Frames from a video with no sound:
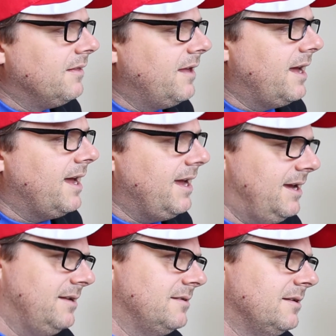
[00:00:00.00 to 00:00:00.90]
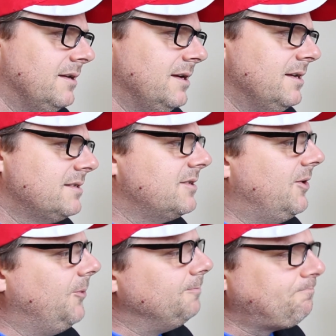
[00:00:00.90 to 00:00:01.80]
the hand.
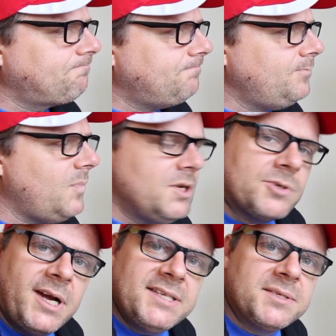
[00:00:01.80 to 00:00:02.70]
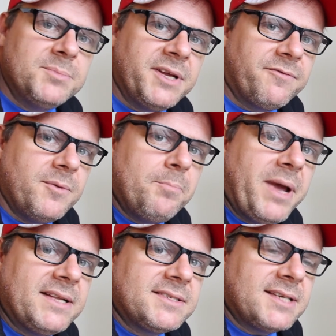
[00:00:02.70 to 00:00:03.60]
So tried some different
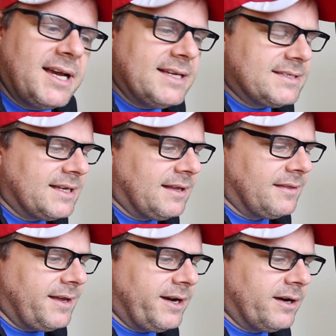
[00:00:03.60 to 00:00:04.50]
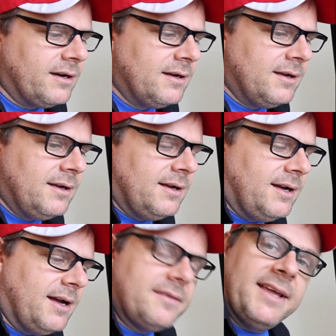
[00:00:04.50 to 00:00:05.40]
bet sizing there.
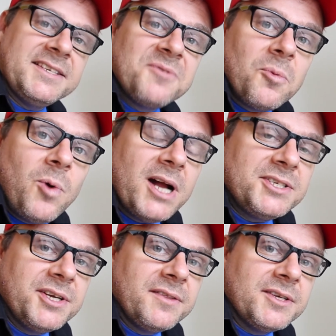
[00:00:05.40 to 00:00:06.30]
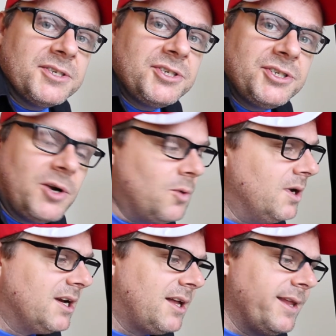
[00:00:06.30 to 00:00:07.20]
Thanks for watching the
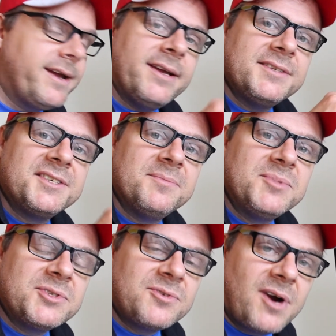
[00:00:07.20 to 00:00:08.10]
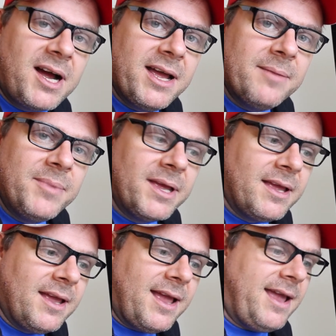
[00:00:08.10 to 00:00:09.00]
show. Click subscribe
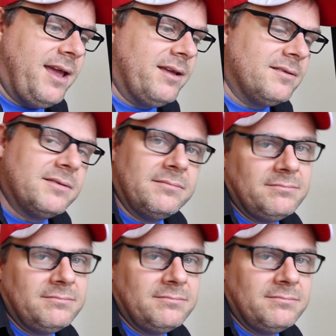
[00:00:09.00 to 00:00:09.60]
and